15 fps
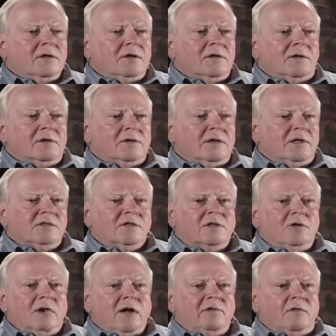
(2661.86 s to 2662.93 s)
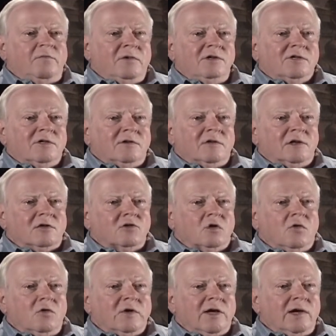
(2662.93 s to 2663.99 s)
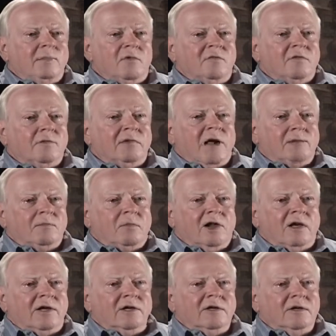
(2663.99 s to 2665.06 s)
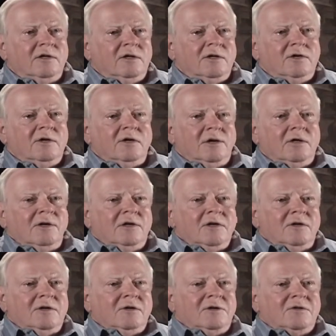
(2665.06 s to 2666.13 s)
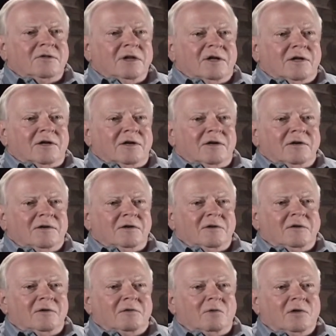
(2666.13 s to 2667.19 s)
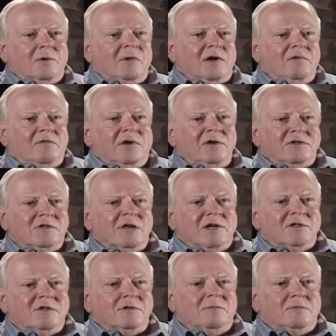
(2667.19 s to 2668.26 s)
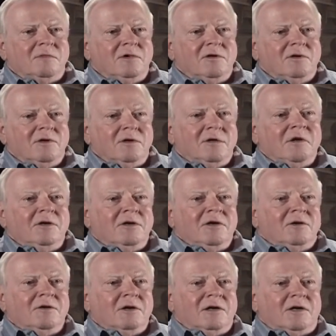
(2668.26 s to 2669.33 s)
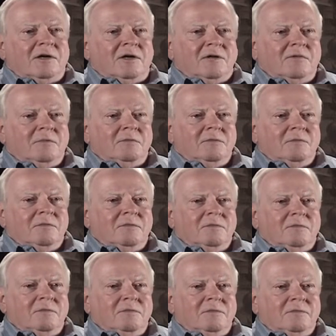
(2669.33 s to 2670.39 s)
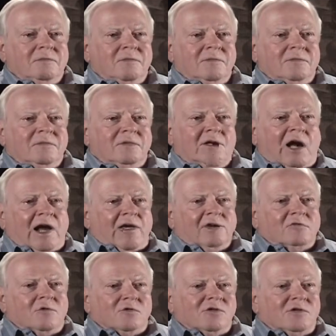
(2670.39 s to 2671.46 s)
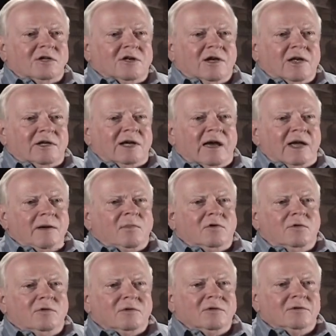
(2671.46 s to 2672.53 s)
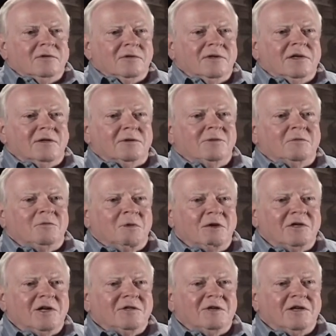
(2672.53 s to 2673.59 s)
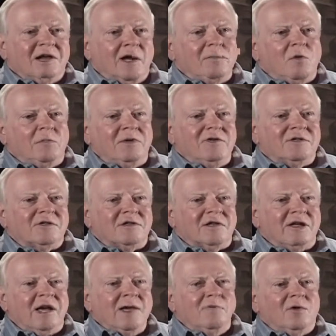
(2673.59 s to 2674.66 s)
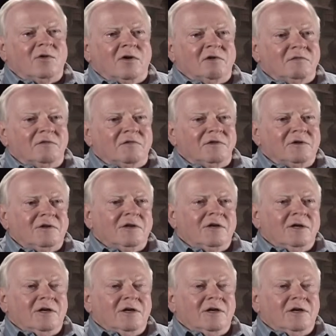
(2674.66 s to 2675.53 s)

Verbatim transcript: Uh, I still have a piece of control cable from that plane that uh, one of my friends had some uh, diagonals to cut cable, and we cut a couple pieces of cable off of it.